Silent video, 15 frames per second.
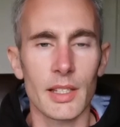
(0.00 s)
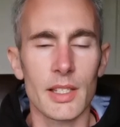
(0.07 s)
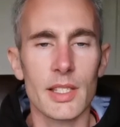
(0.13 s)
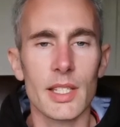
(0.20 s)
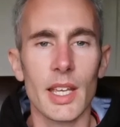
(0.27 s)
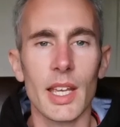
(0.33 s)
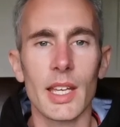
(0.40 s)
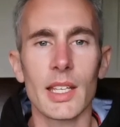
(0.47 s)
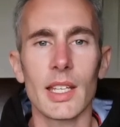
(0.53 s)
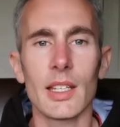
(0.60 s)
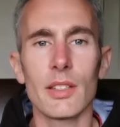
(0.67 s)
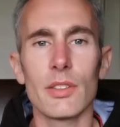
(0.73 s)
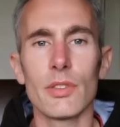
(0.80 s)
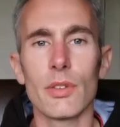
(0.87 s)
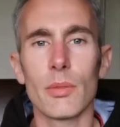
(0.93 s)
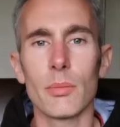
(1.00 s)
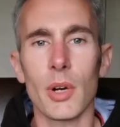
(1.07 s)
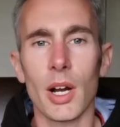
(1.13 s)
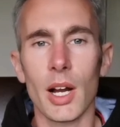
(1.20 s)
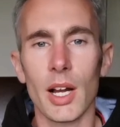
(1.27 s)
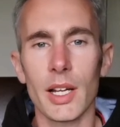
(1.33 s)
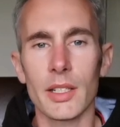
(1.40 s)
And saying in your
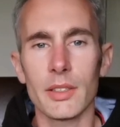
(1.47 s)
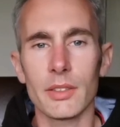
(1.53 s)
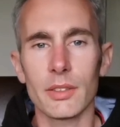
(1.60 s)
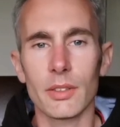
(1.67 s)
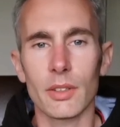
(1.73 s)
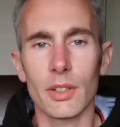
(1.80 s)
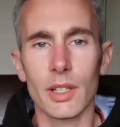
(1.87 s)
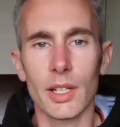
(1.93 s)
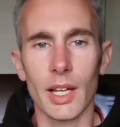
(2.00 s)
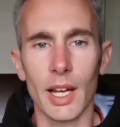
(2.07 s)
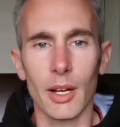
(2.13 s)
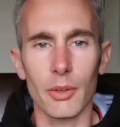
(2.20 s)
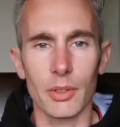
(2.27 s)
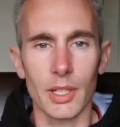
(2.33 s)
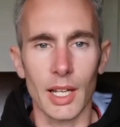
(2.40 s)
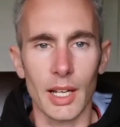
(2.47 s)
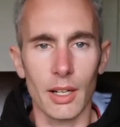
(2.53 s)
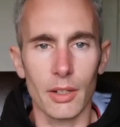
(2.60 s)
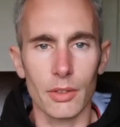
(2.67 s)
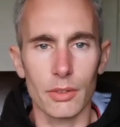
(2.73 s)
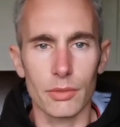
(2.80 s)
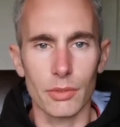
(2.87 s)
mind or out
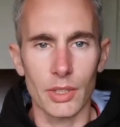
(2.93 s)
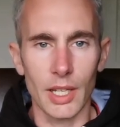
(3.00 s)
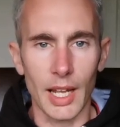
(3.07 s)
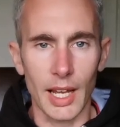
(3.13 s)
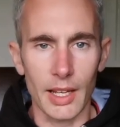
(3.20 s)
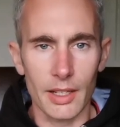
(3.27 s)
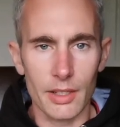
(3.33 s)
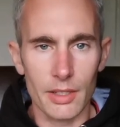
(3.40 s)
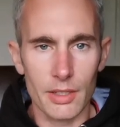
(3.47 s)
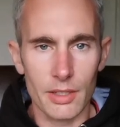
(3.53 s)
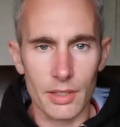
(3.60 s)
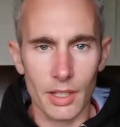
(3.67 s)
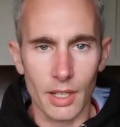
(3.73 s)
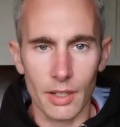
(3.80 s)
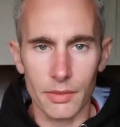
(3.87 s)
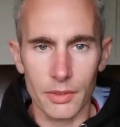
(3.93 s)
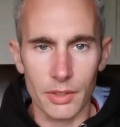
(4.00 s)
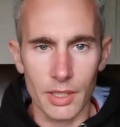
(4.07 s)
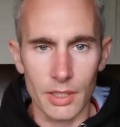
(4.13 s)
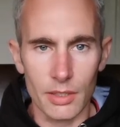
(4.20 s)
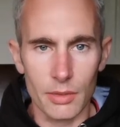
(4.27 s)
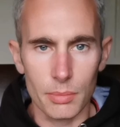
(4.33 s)
loud, relax
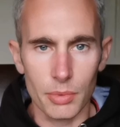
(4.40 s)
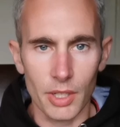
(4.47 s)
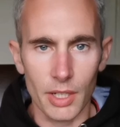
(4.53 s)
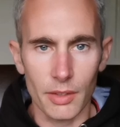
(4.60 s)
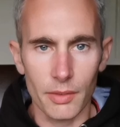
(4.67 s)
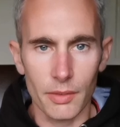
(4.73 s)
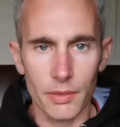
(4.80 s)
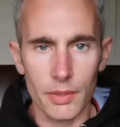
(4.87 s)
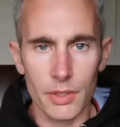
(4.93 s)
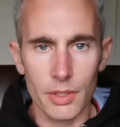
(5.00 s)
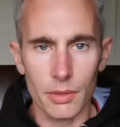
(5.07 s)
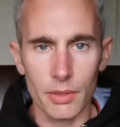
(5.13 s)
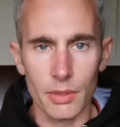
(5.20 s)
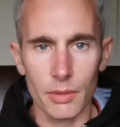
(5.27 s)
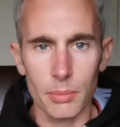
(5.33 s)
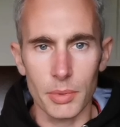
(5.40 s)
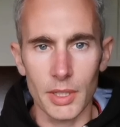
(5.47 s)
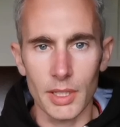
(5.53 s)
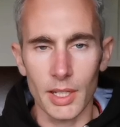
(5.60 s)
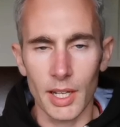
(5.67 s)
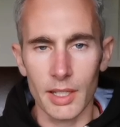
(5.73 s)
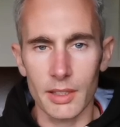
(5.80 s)
after each breath. So it would
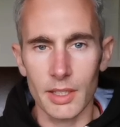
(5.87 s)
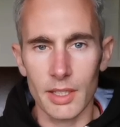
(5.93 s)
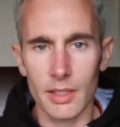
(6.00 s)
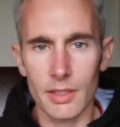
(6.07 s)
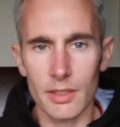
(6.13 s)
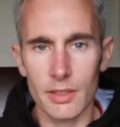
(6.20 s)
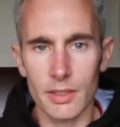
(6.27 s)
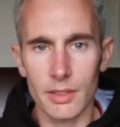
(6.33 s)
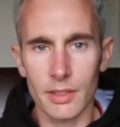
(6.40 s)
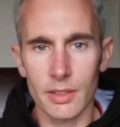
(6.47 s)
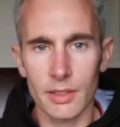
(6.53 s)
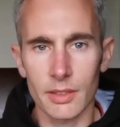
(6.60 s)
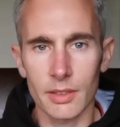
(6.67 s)
be like this.